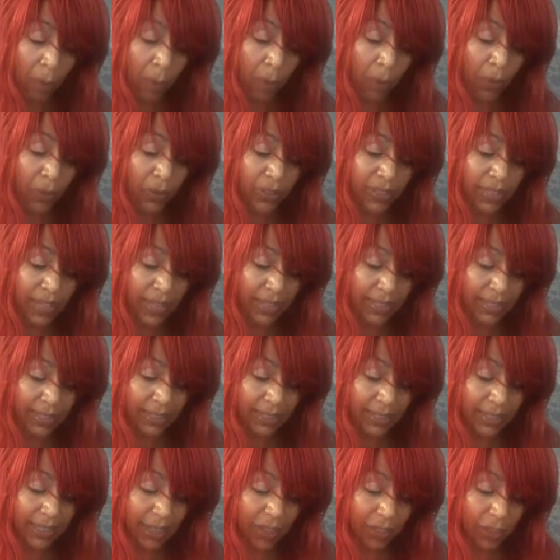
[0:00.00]
Both
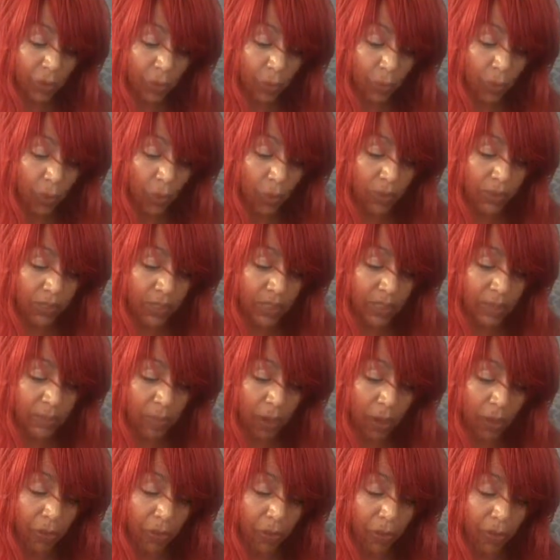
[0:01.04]
sexes take their roles as
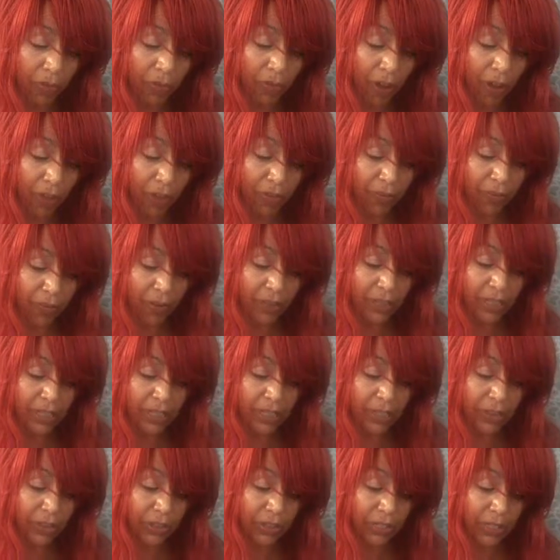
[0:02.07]
mother or father very
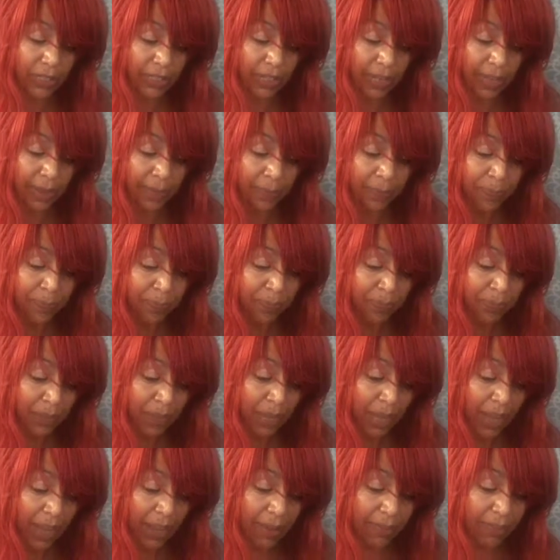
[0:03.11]
seriously.
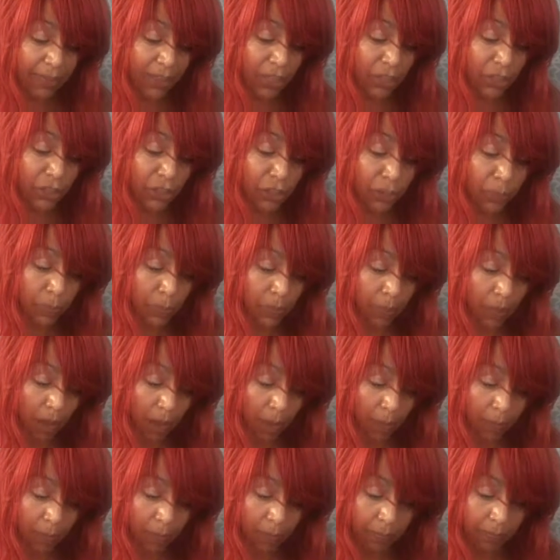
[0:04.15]
If they do
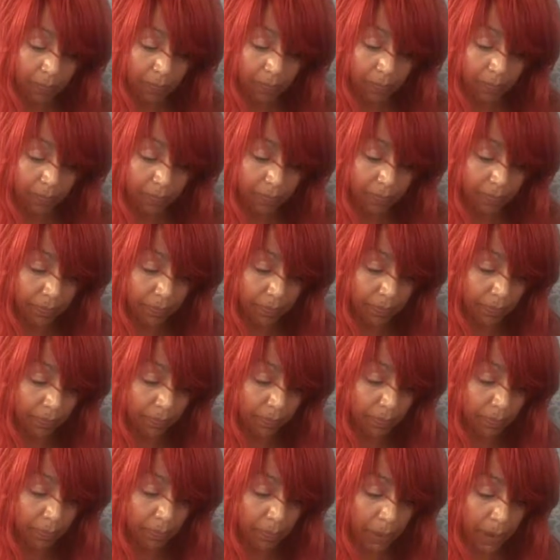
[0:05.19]
become
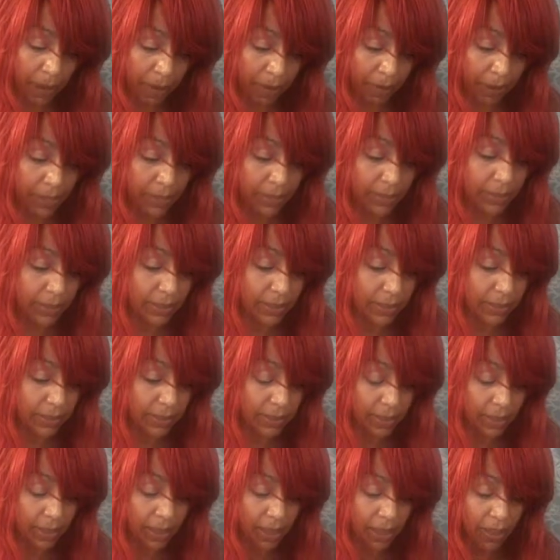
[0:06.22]
parents,
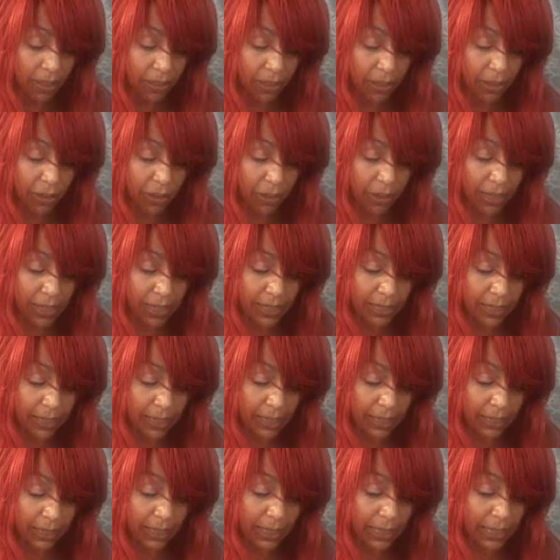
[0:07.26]
there is
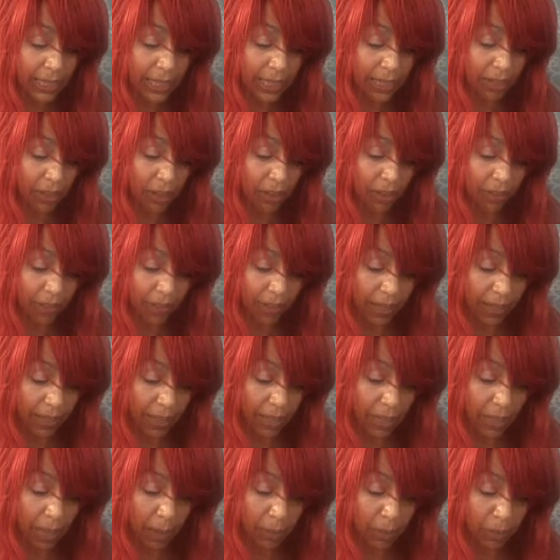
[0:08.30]
little that
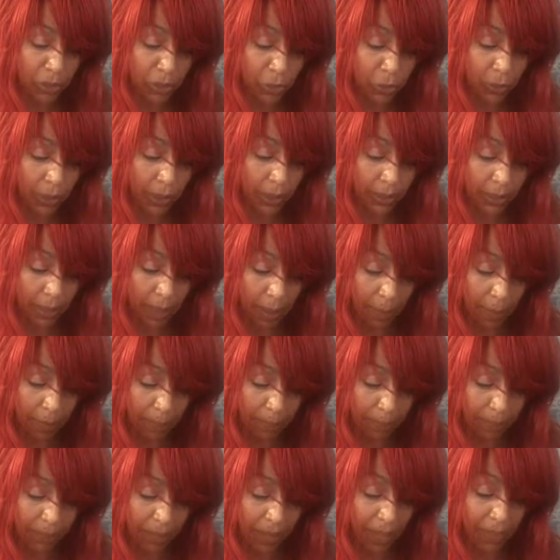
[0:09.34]
can come between
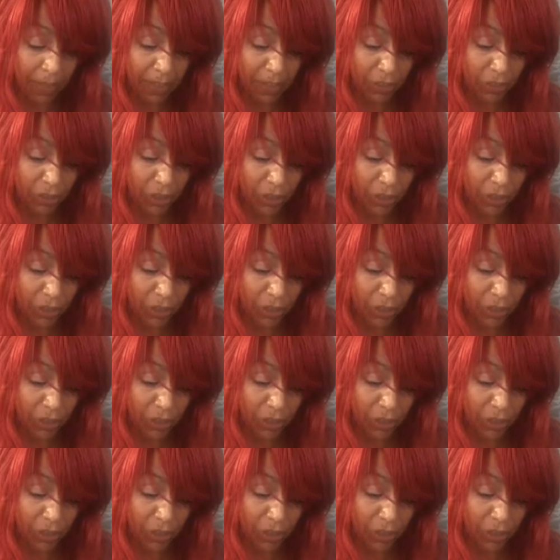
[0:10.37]
them and their